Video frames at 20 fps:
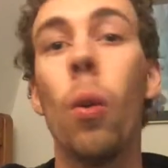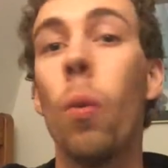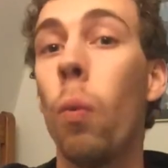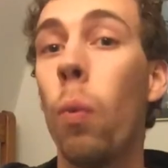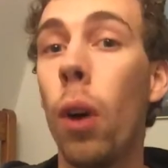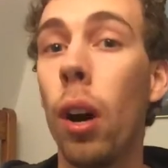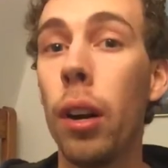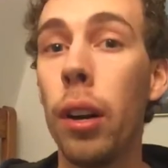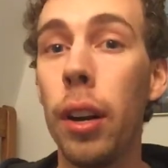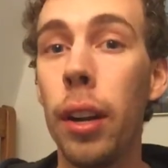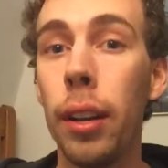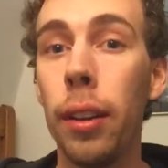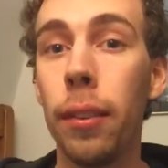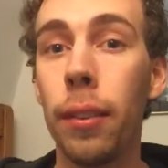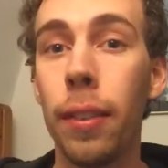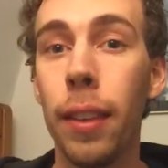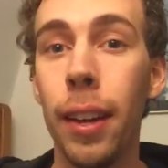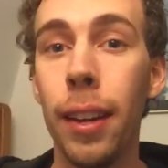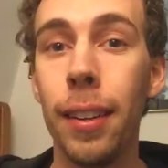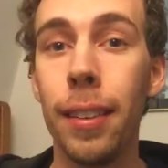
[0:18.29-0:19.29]
One
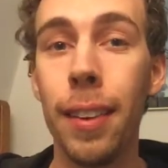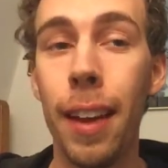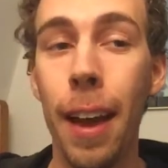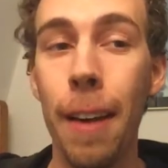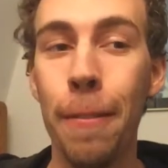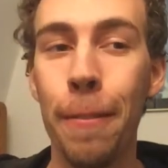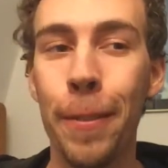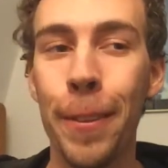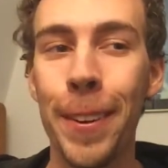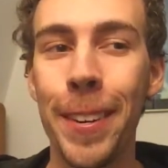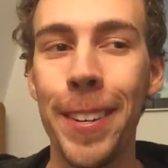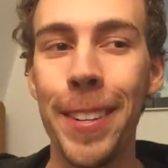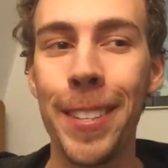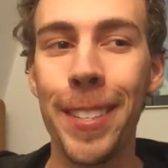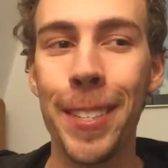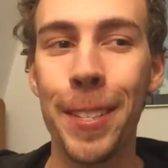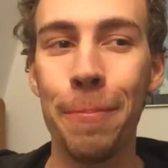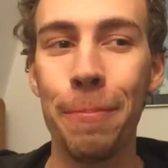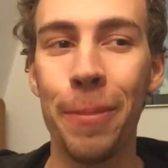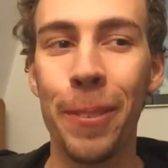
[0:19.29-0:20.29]
is that every
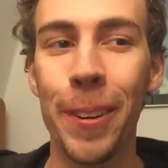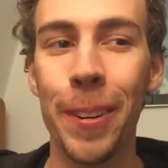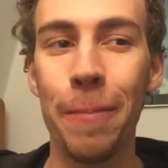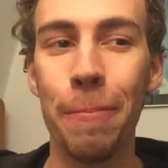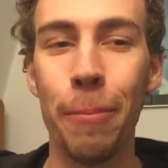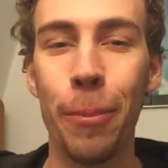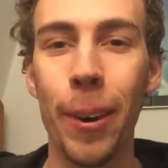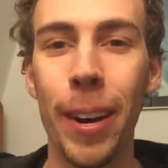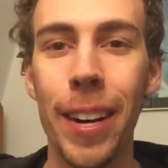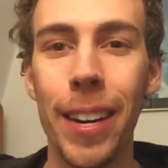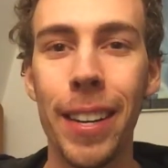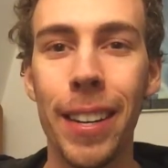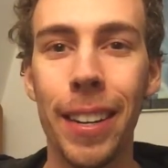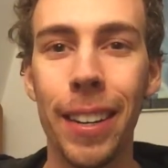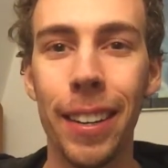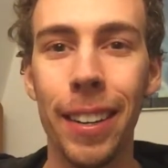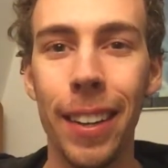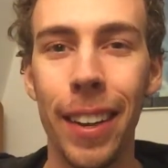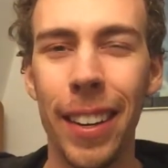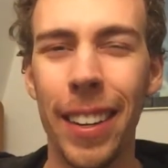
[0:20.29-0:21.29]
spring
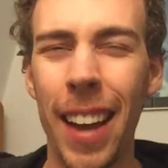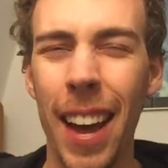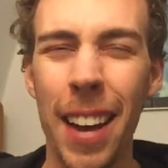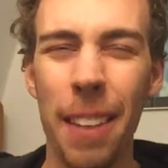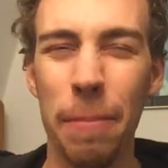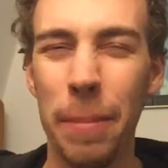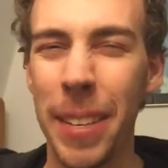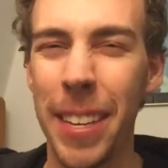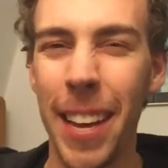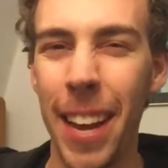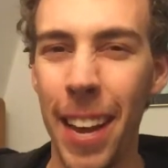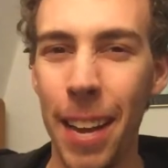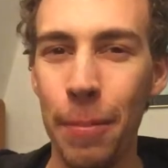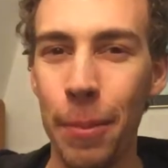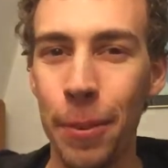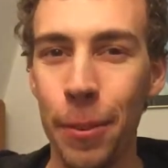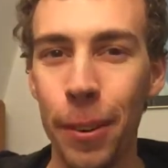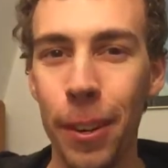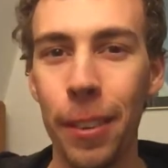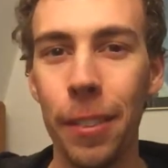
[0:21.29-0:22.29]
break it kind of became
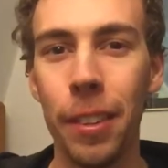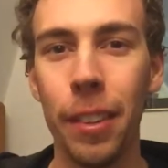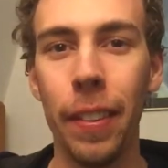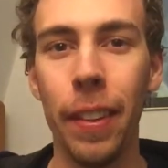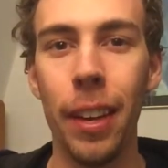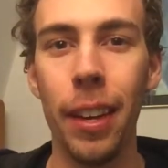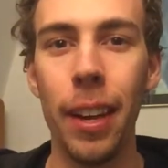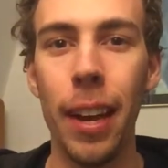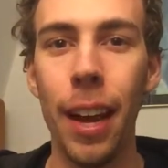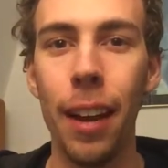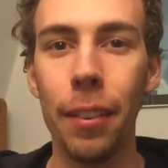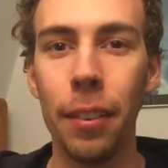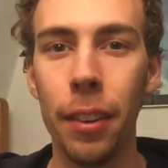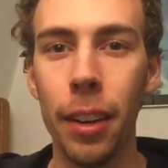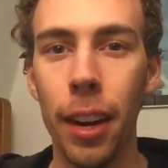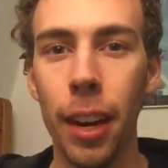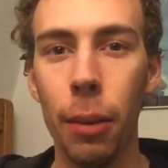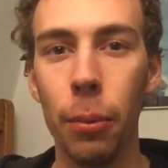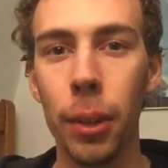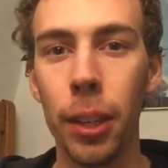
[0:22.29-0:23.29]
a tradition that Nash
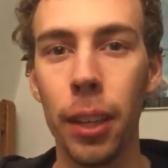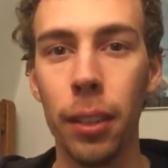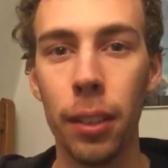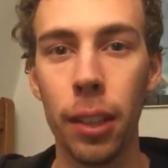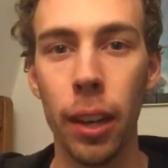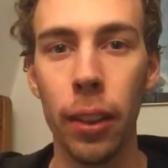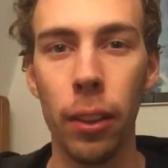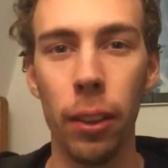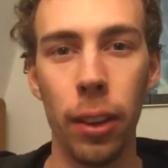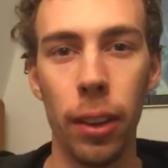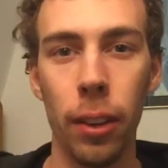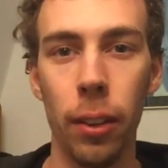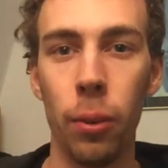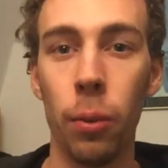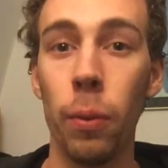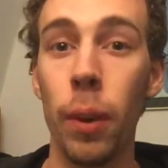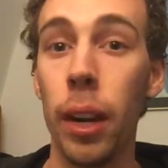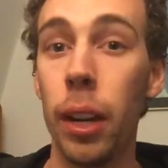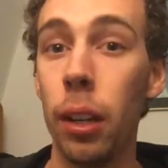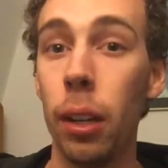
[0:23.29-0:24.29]
and I would get together and
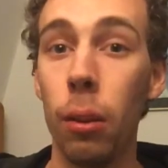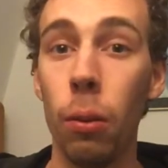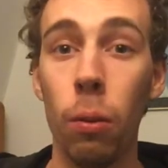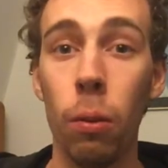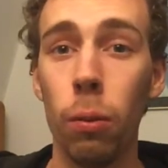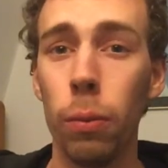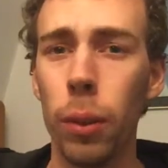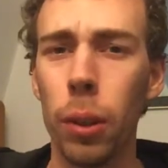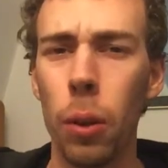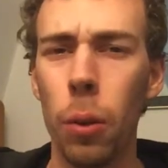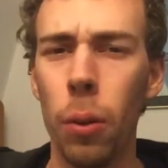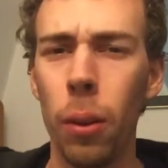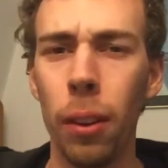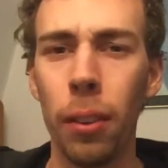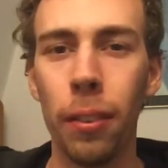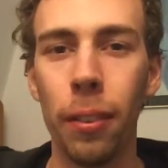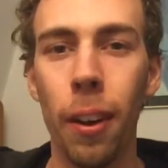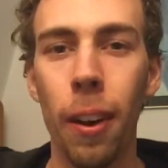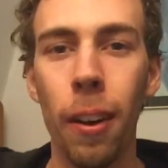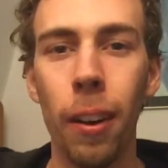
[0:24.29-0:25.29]
either write or record a
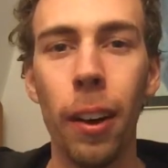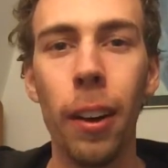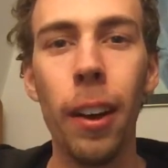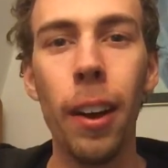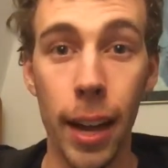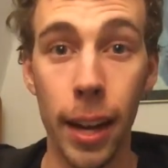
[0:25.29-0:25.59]
song.